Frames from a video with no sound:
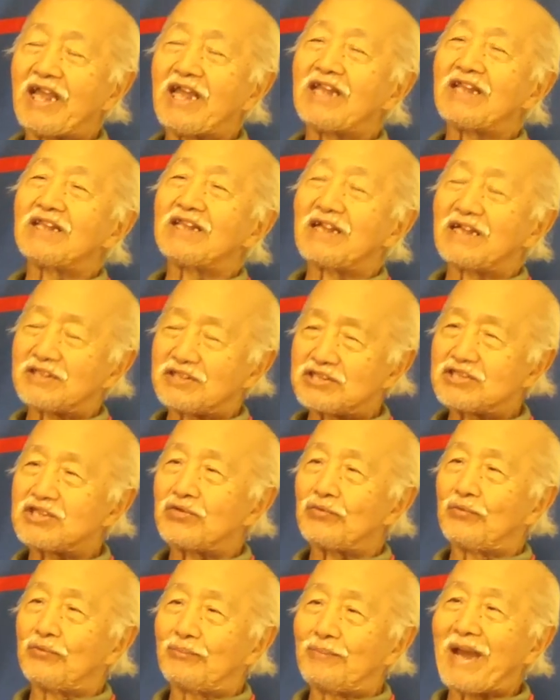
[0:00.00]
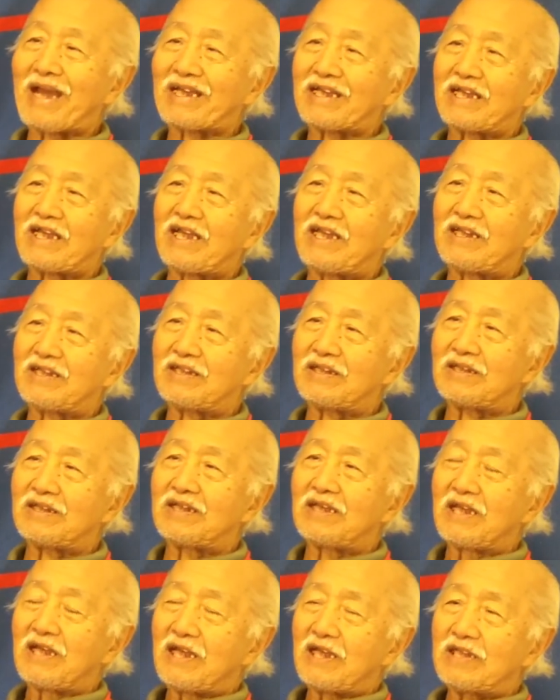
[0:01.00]
in that back
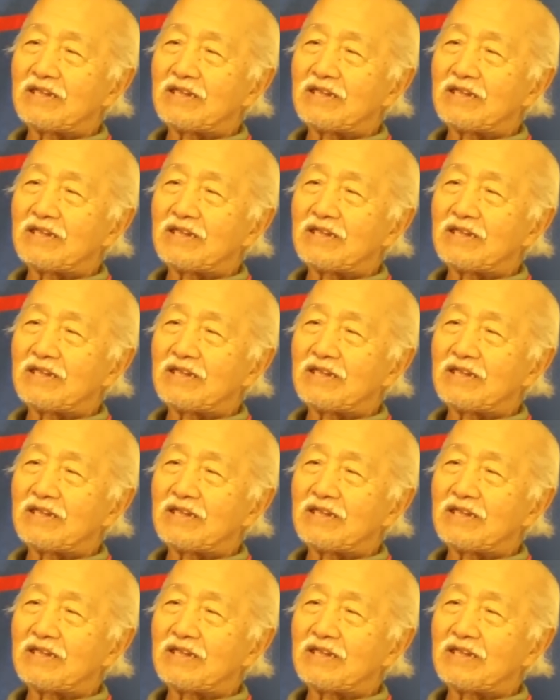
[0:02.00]
in